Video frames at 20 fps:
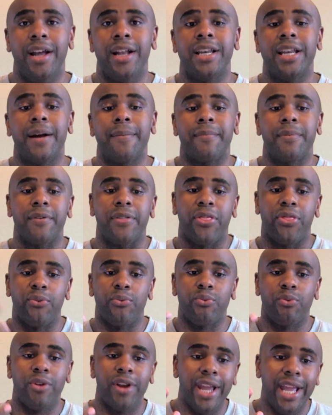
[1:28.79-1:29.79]
Number
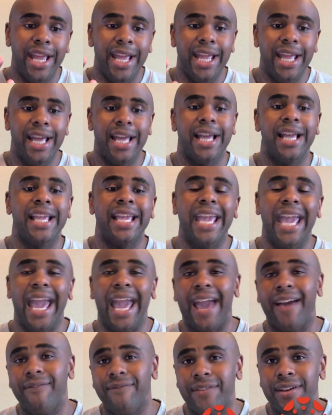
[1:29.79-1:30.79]
3,
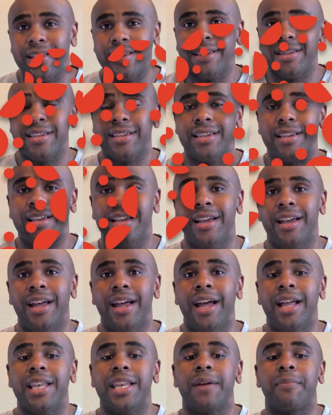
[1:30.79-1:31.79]
Canvas.
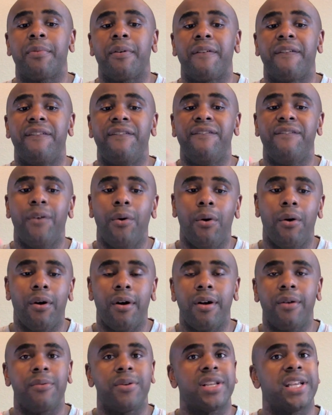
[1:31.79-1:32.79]
Number
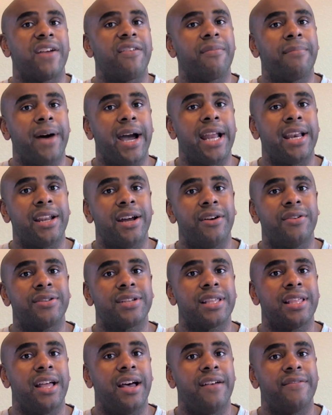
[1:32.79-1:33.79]
4, which everybody knows
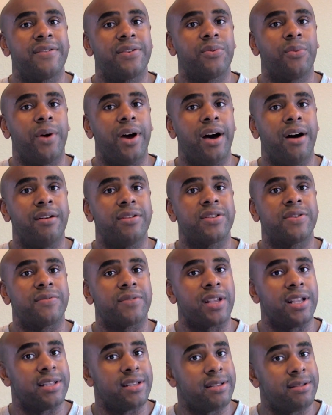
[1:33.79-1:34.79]
and loves as well, it's
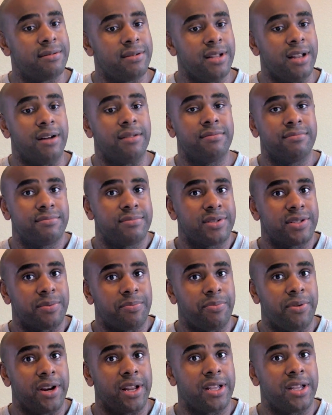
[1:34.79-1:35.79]
because it's a
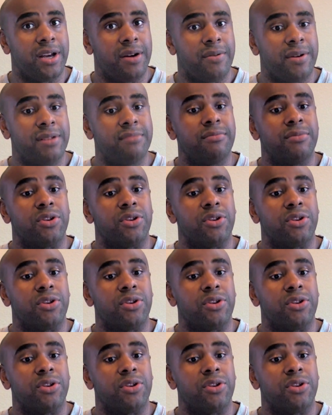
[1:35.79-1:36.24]
pretty good one,